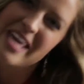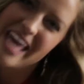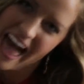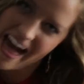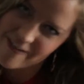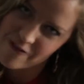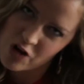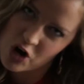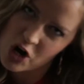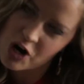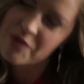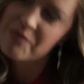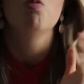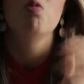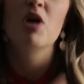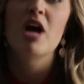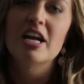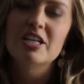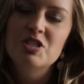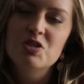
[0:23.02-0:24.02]
week ever.
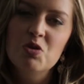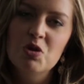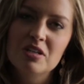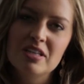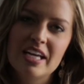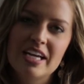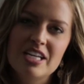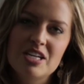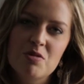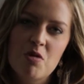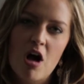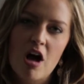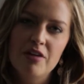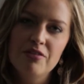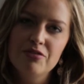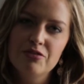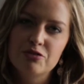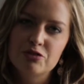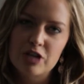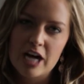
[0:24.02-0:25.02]
We got to Orlando
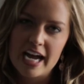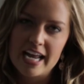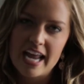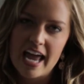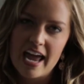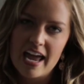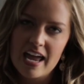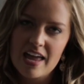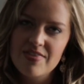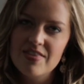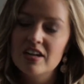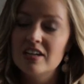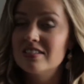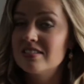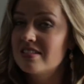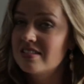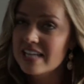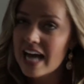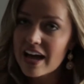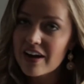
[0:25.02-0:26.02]
on Friday, and then
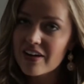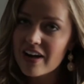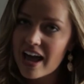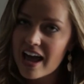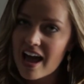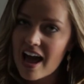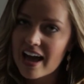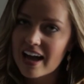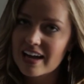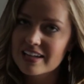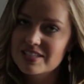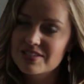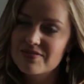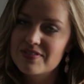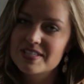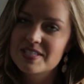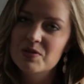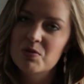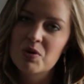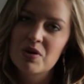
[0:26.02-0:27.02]
on Saturday, I got to
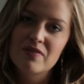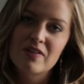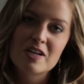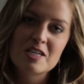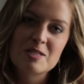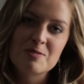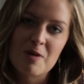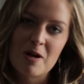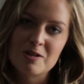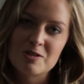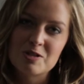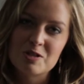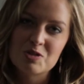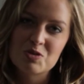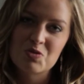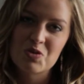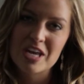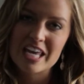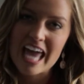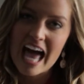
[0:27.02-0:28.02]
visit one of our
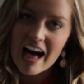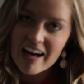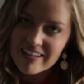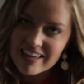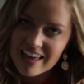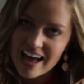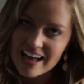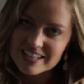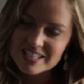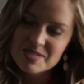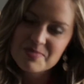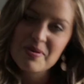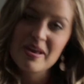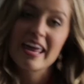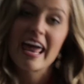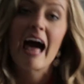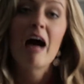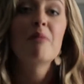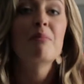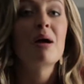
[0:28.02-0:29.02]
sponsors, Regalia, to
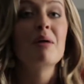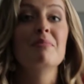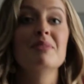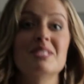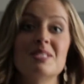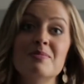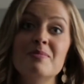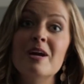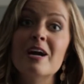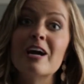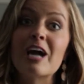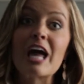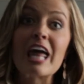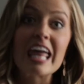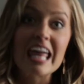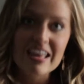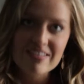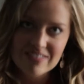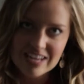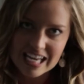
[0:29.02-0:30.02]
pick out my Miss America
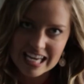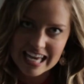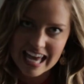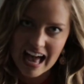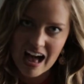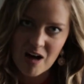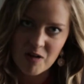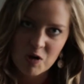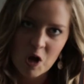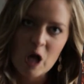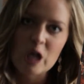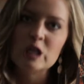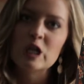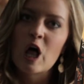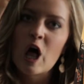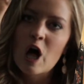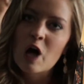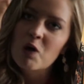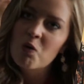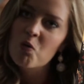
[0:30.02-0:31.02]
evening gown,
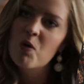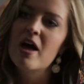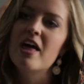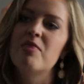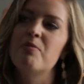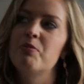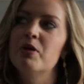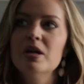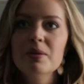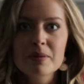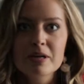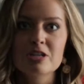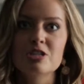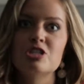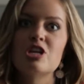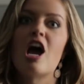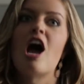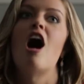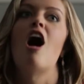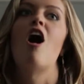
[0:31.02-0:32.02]
along with pretty
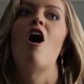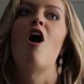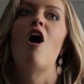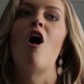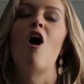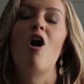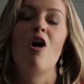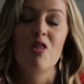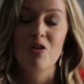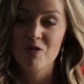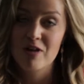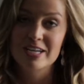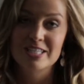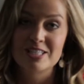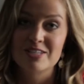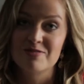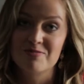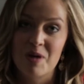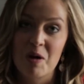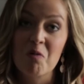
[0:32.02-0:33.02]
much all the
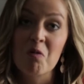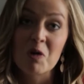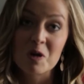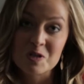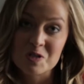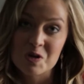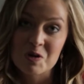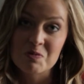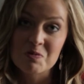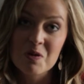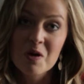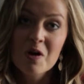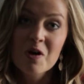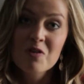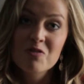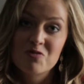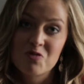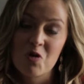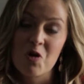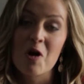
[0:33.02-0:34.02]
rest of my wardrobe
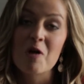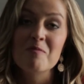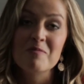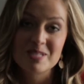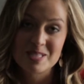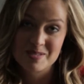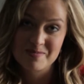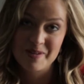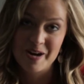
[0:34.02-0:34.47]
for Miss